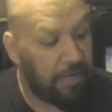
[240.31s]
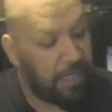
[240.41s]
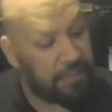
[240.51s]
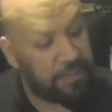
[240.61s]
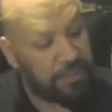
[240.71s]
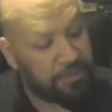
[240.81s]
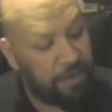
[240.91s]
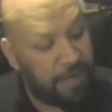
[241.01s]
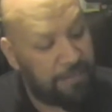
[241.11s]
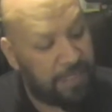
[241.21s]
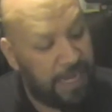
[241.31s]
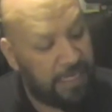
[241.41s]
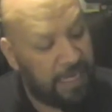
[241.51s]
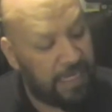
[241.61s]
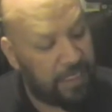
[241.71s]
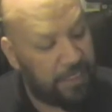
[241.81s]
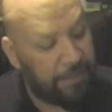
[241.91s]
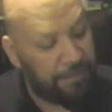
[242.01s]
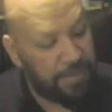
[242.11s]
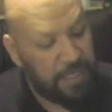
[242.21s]
know how to describe it, kind of like
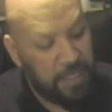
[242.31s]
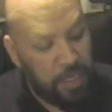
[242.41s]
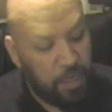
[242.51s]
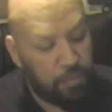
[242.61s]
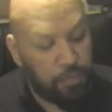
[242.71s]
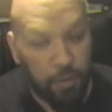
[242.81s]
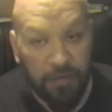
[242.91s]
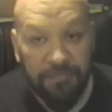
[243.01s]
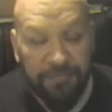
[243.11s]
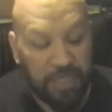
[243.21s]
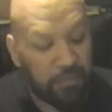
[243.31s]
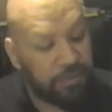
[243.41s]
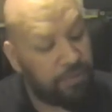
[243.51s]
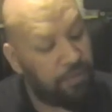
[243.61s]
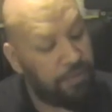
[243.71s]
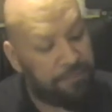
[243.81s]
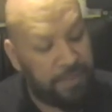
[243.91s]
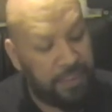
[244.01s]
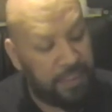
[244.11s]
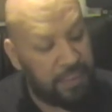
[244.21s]
a rough feel to it,
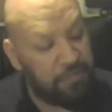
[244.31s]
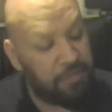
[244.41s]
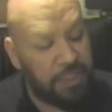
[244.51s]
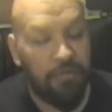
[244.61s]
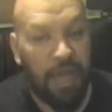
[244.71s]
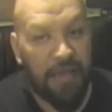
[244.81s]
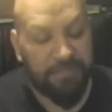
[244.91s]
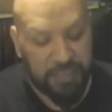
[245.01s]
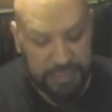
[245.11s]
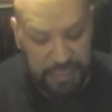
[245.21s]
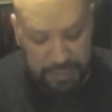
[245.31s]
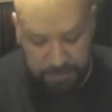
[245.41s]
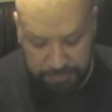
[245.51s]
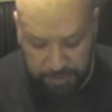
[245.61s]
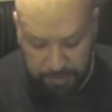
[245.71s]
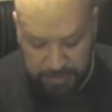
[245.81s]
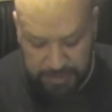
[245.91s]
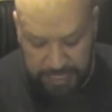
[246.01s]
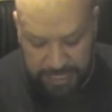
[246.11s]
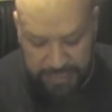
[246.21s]
but you have to see it up close
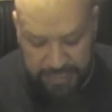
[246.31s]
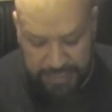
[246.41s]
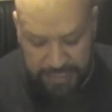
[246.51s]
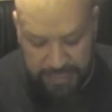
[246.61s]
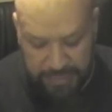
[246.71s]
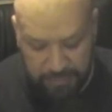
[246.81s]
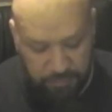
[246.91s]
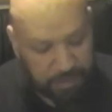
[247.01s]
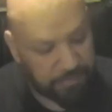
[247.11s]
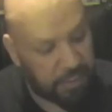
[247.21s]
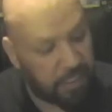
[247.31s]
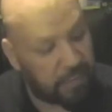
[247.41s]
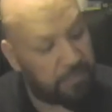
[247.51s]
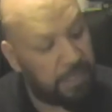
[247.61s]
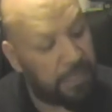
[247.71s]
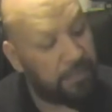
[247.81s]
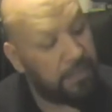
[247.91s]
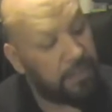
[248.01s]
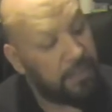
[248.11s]
to kind of get an idea of what I'm talking about.